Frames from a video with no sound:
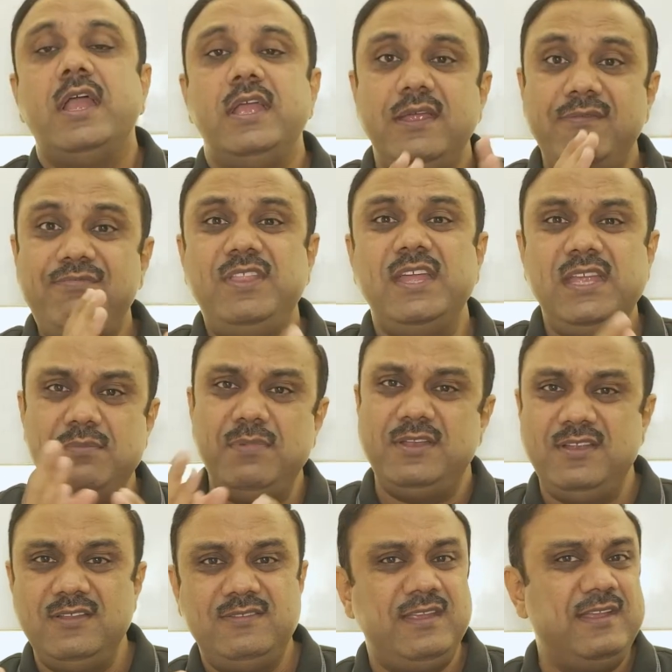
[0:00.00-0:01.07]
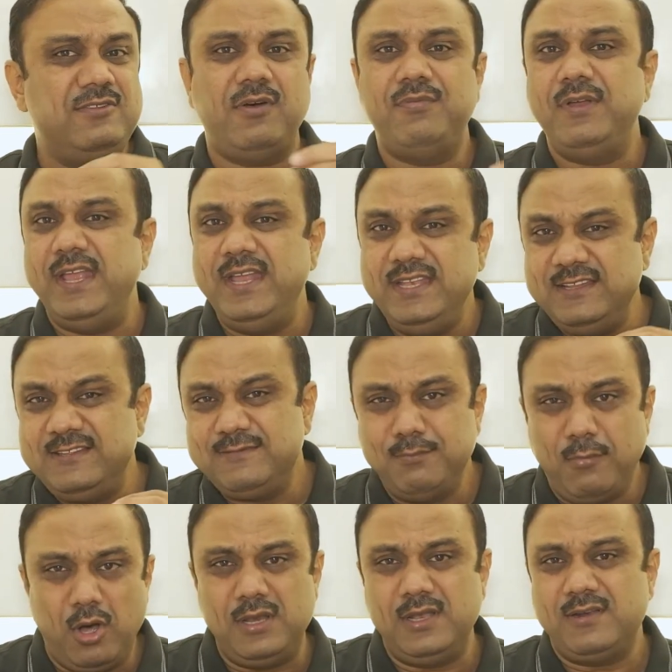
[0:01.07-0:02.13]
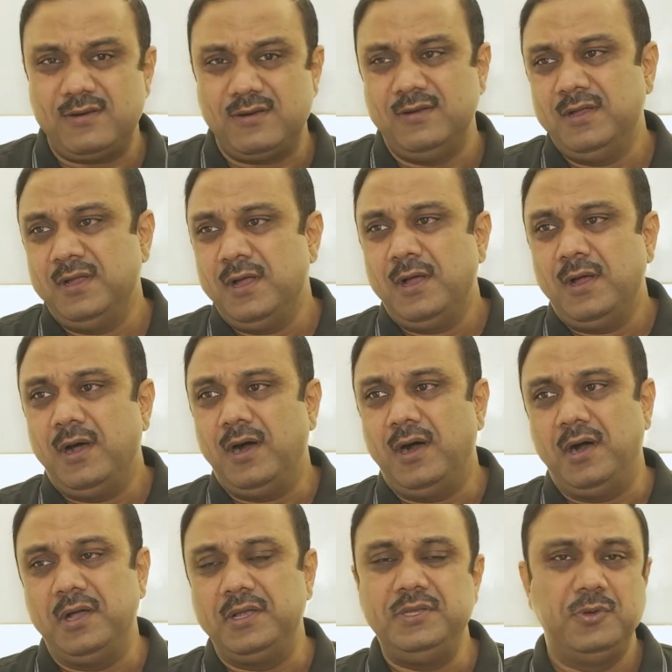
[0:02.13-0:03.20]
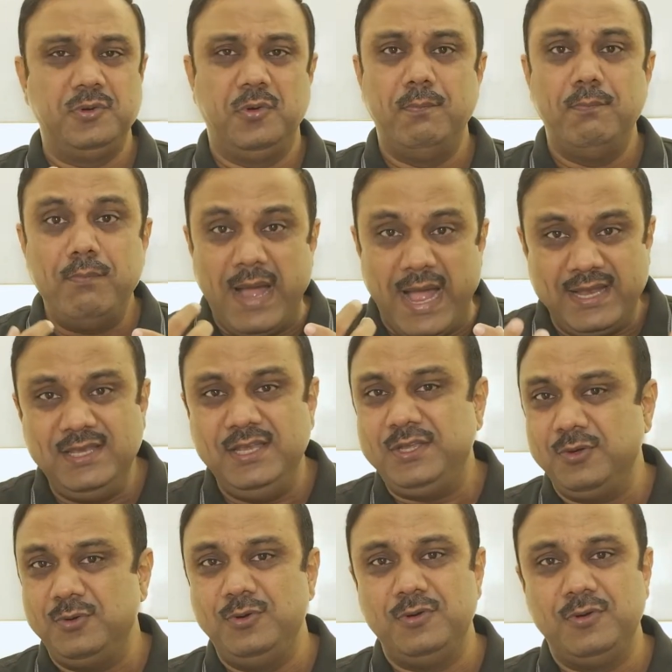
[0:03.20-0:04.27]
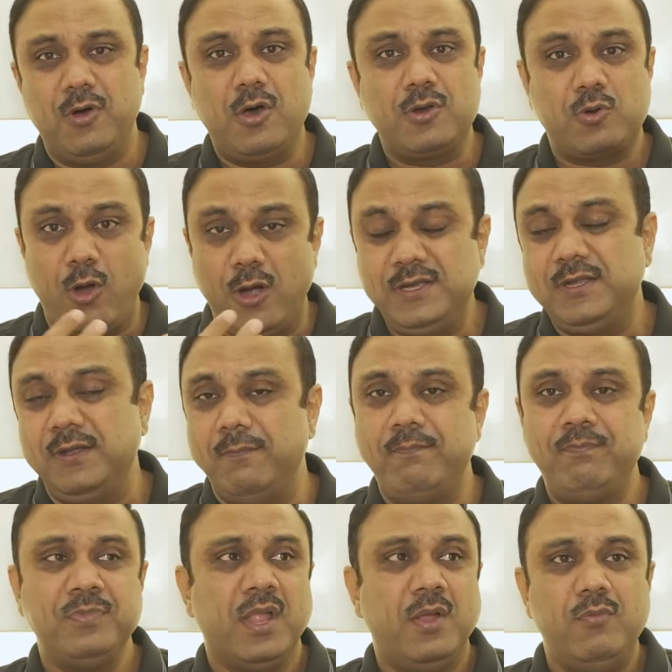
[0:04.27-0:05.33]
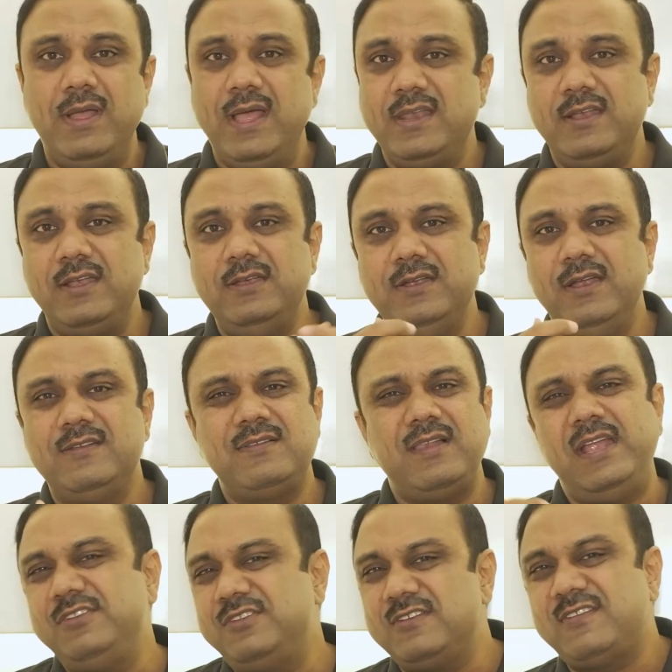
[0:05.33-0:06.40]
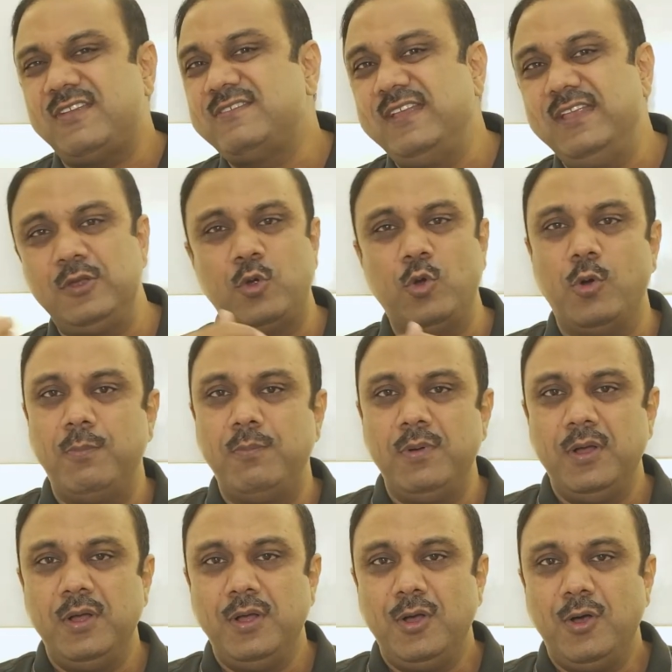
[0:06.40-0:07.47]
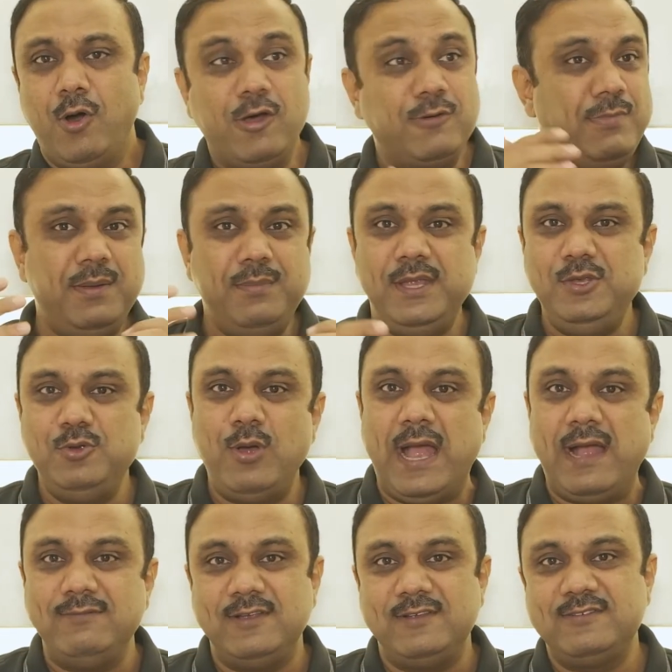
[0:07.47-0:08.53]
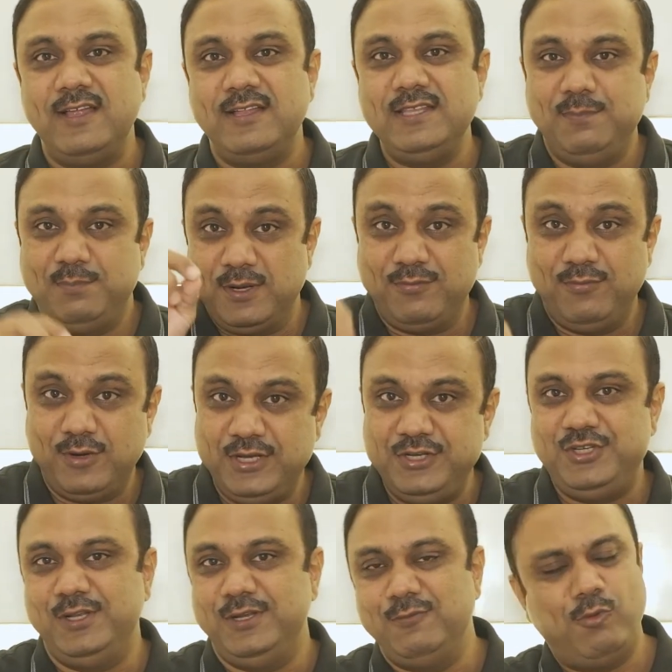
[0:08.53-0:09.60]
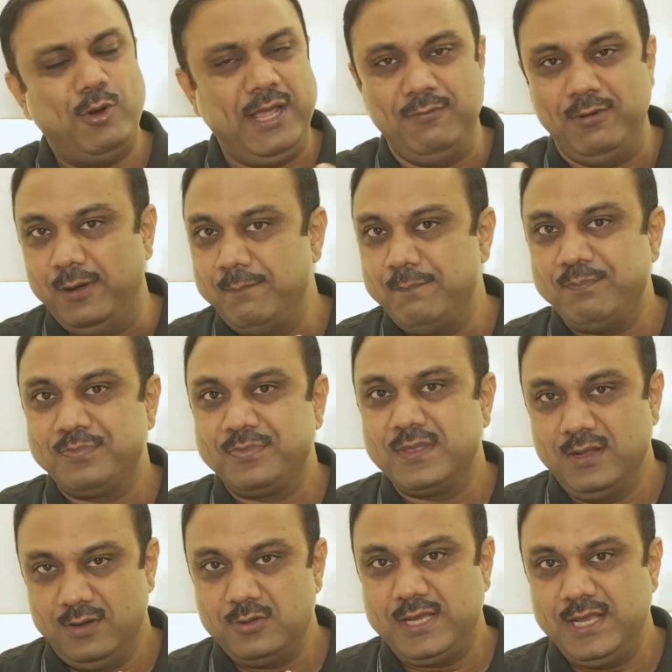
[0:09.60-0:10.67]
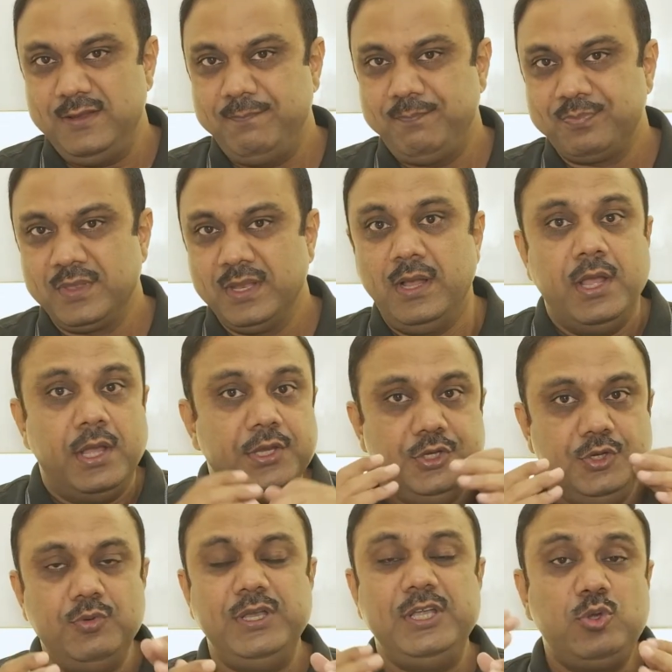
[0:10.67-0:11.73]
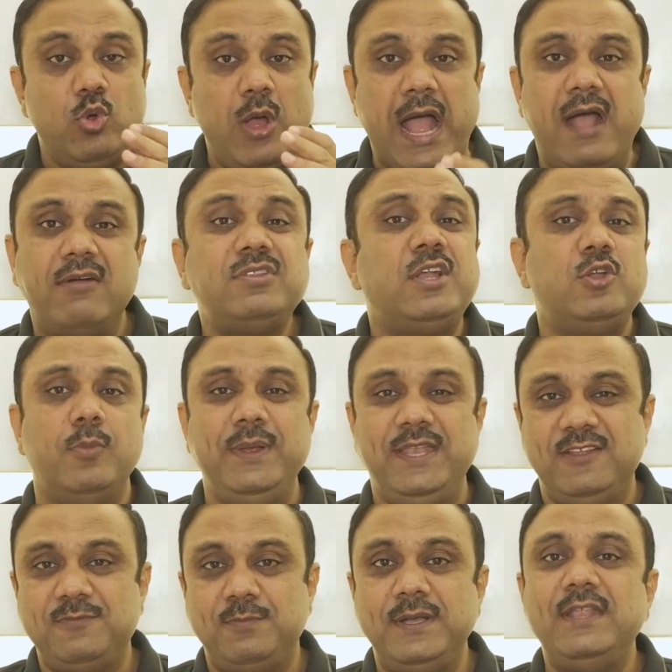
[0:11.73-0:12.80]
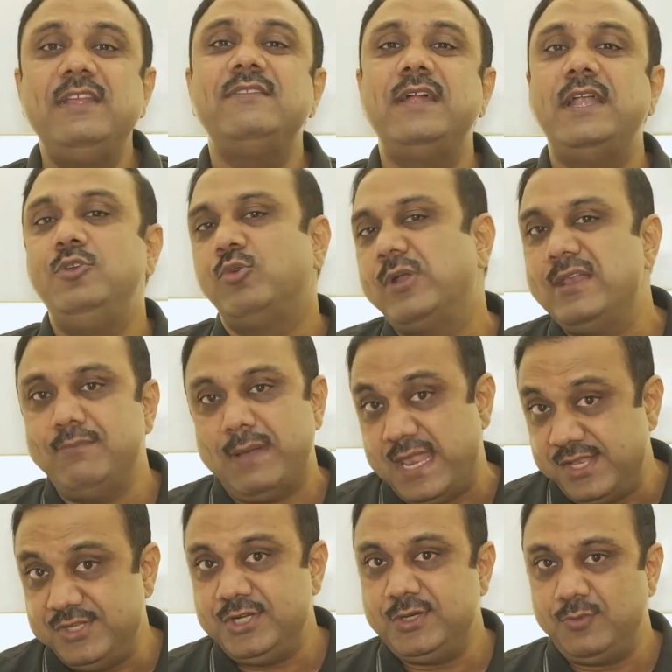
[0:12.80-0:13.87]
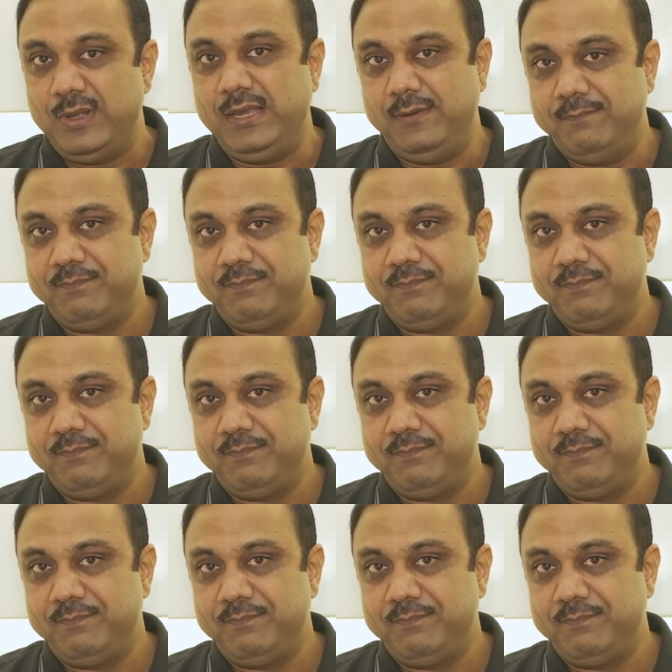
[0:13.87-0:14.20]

If the emergency is of any smaller, magnitude or quantum, where it's like just a syncope, or maybe you have just done the perforation, whatever, okay, you need to have the domain expertise that you can manage it well.